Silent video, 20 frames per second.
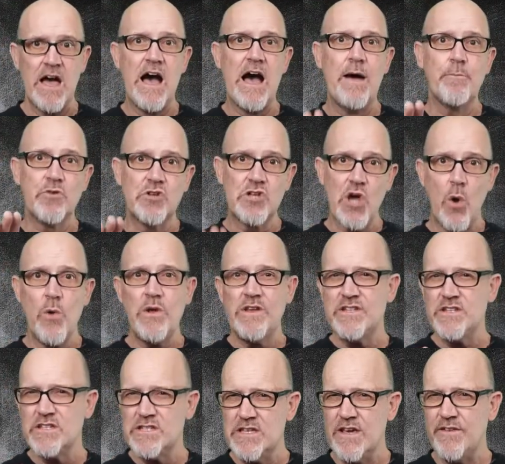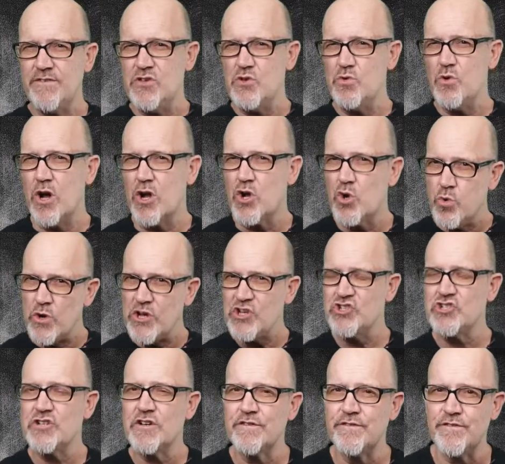I'm going to give you a
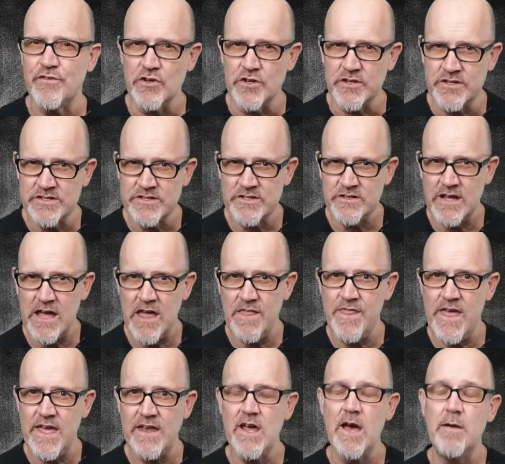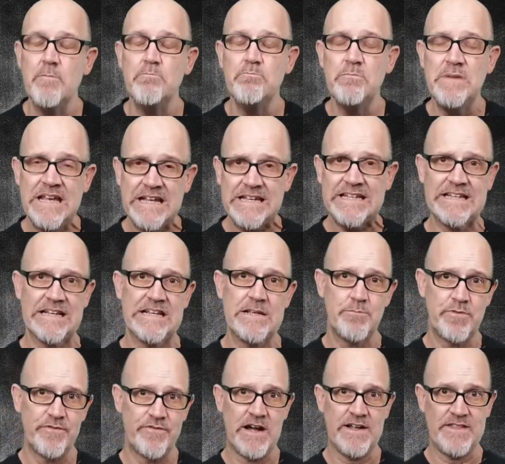question first and then immediately
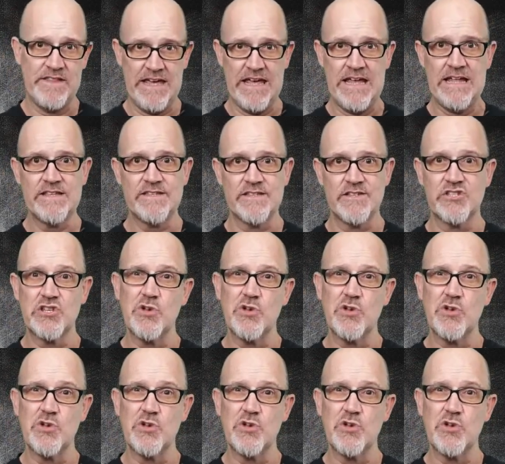provide the answer.